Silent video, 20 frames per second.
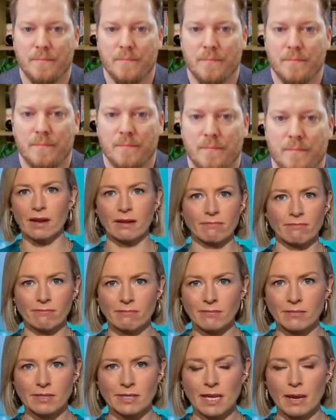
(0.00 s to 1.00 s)
and as I
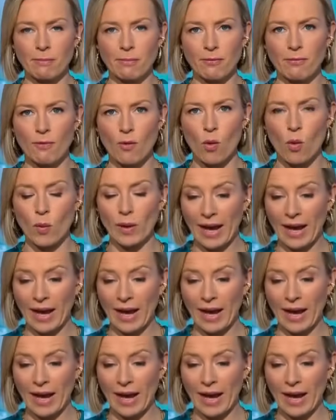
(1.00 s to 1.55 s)
said before,